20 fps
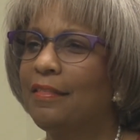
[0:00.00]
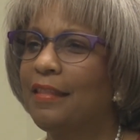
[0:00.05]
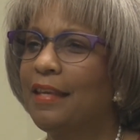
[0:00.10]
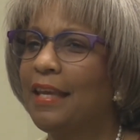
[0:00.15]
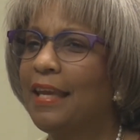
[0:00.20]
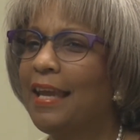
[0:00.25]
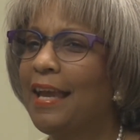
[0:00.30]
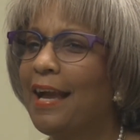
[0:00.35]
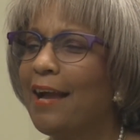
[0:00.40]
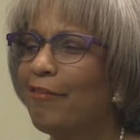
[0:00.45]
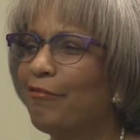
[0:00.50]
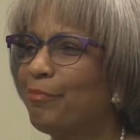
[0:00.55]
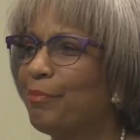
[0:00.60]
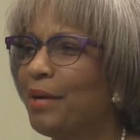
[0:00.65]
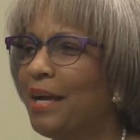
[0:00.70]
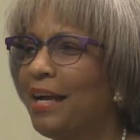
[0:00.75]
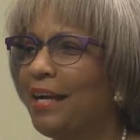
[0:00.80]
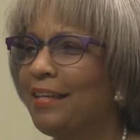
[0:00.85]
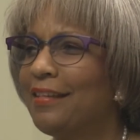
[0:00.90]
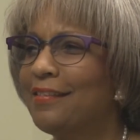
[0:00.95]
they have
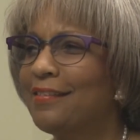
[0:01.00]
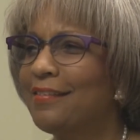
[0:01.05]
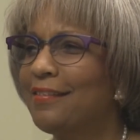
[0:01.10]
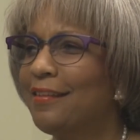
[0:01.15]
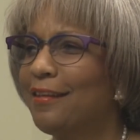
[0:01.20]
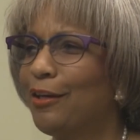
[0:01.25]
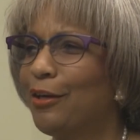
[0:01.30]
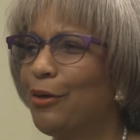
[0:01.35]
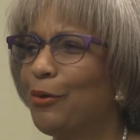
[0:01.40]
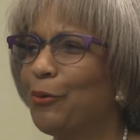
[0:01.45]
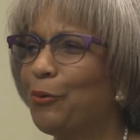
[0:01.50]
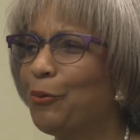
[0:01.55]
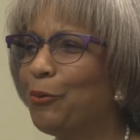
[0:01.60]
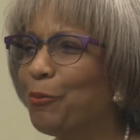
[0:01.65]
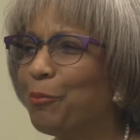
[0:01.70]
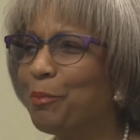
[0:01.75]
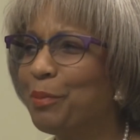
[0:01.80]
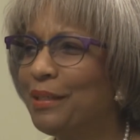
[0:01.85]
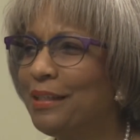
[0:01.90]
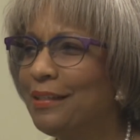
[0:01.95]
minds that are
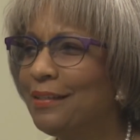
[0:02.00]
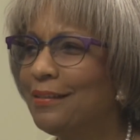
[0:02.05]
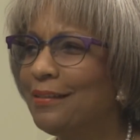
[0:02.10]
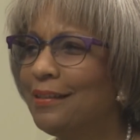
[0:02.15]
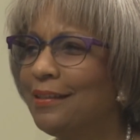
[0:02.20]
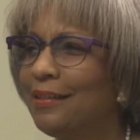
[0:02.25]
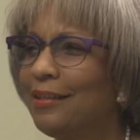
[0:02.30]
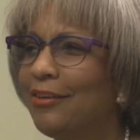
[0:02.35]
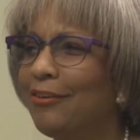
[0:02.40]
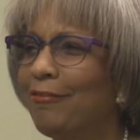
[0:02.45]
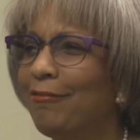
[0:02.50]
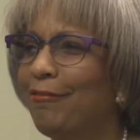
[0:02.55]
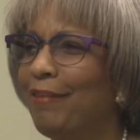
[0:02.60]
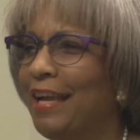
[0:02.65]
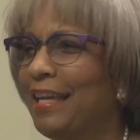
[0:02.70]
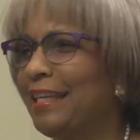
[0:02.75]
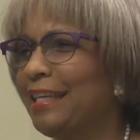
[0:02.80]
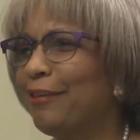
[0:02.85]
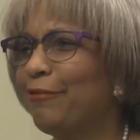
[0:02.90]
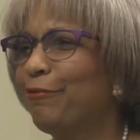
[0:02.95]
open and are
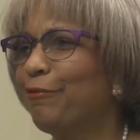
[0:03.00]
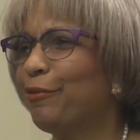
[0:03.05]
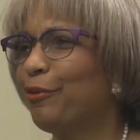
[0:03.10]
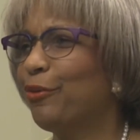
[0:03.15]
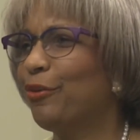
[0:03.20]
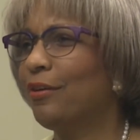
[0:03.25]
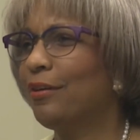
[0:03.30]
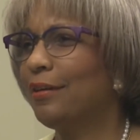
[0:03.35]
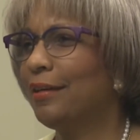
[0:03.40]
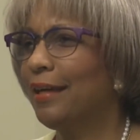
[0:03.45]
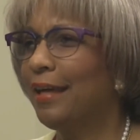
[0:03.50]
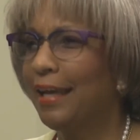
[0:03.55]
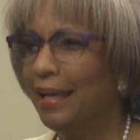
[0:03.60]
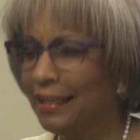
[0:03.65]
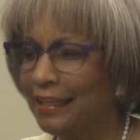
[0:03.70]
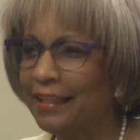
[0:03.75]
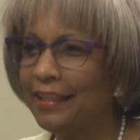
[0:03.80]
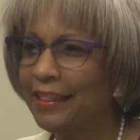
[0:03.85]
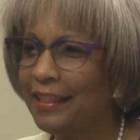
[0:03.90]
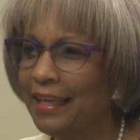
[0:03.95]
ready for
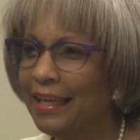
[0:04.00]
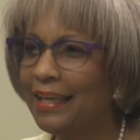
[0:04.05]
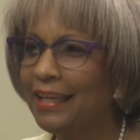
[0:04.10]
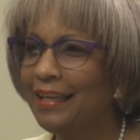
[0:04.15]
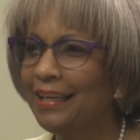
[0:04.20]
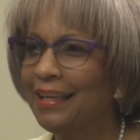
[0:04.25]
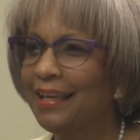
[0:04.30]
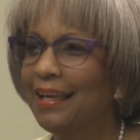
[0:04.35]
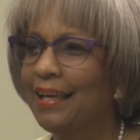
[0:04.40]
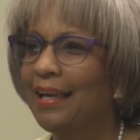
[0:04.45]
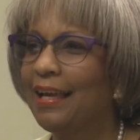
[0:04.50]
anything.